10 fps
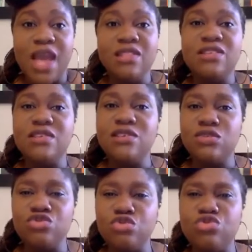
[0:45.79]
And this is
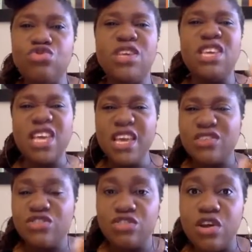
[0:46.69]
a tool to
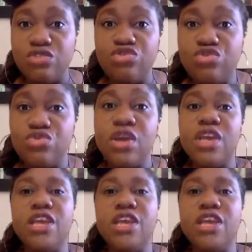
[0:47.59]
kickstart you